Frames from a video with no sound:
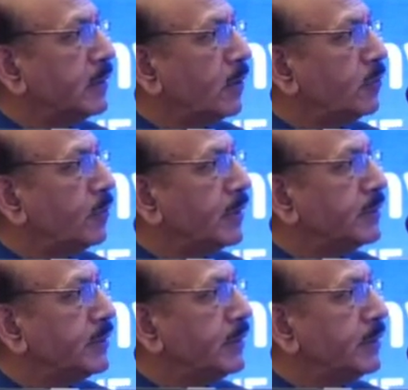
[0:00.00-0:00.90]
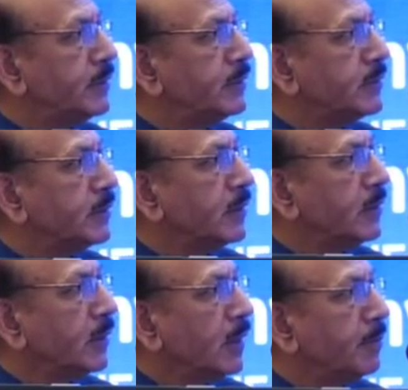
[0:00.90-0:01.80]
Now you can see these
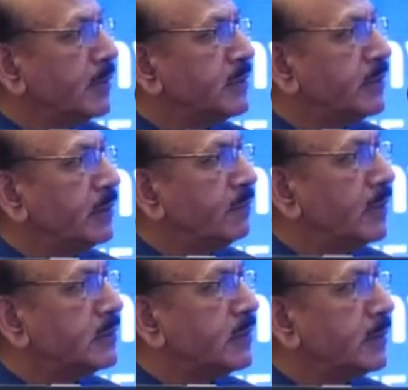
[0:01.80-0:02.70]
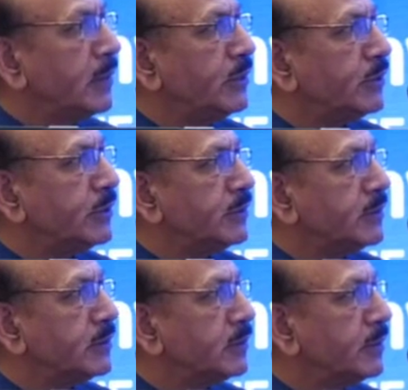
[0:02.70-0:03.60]
Kimmel-Steele-Wilson
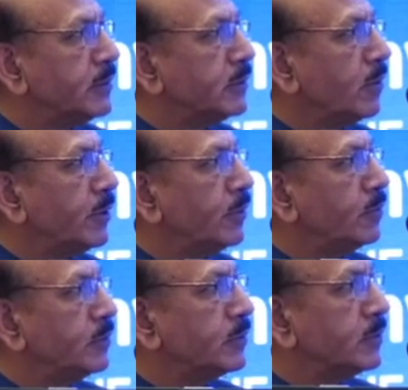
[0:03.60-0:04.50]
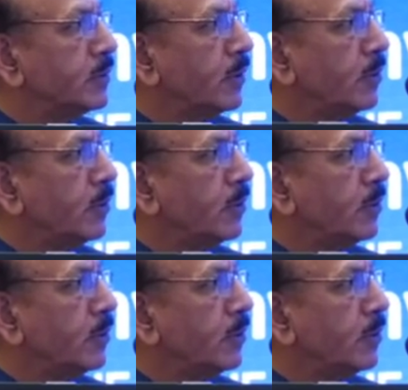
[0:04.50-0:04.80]
lesions, these nodules,